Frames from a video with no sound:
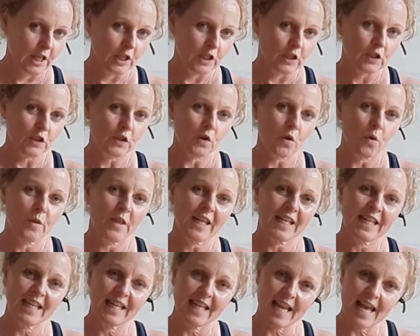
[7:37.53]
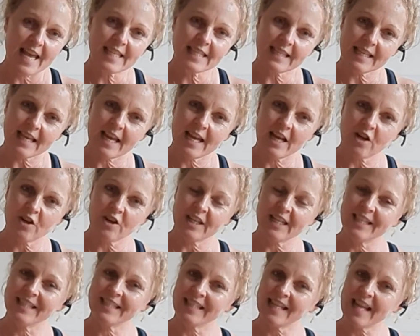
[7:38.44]
so that less air
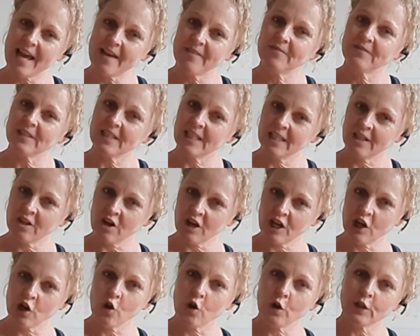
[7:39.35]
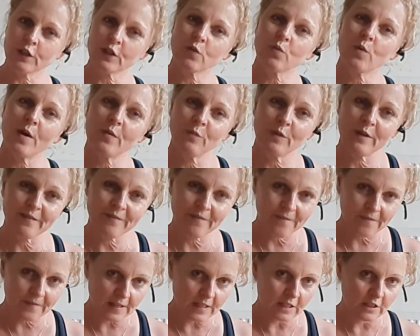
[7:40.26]
is left in our lungs when we
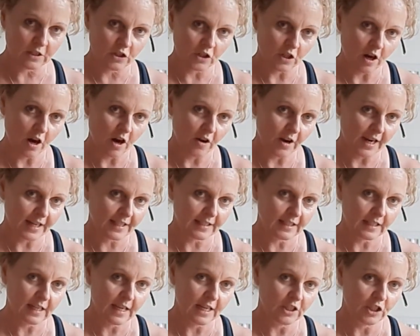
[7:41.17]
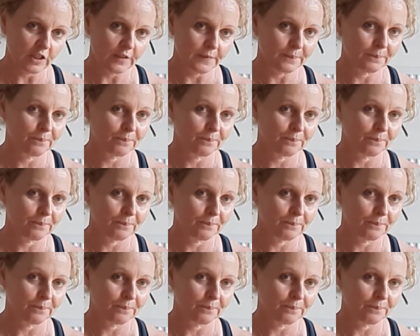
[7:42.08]
finish our exhalation.